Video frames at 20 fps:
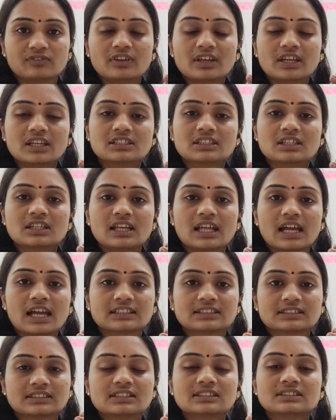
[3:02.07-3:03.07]
Facial
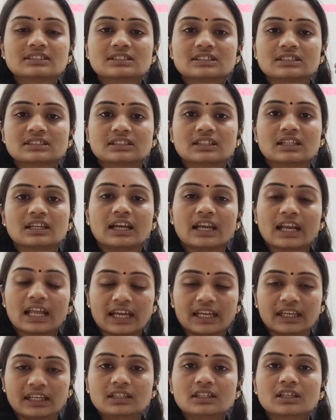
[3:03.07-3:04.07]
axis is the
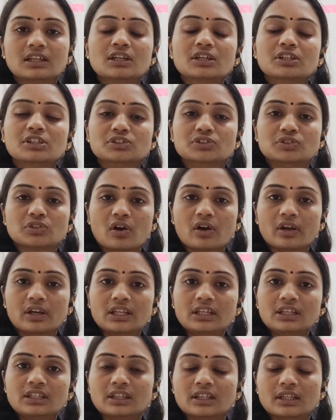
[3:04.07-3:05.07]
line
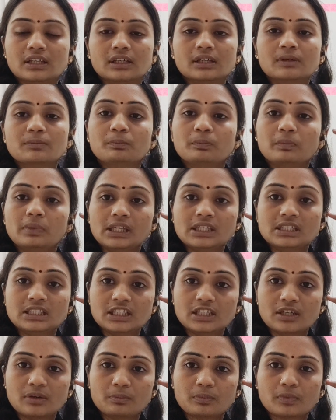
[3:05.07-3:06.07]
joining the
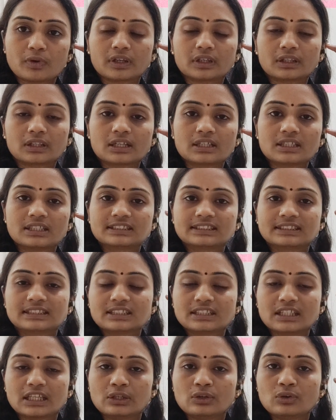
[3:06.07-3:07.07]
PTM point, that is the
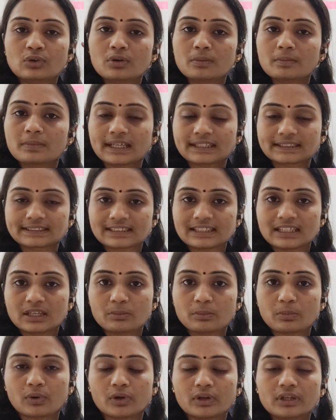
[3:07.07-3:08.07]

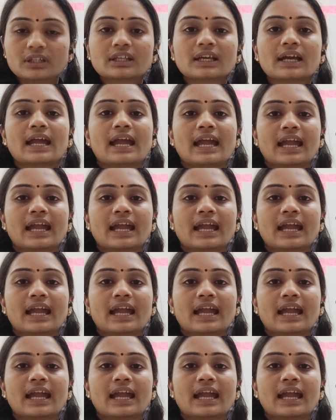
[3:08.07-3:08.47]
pterygomaxillary point,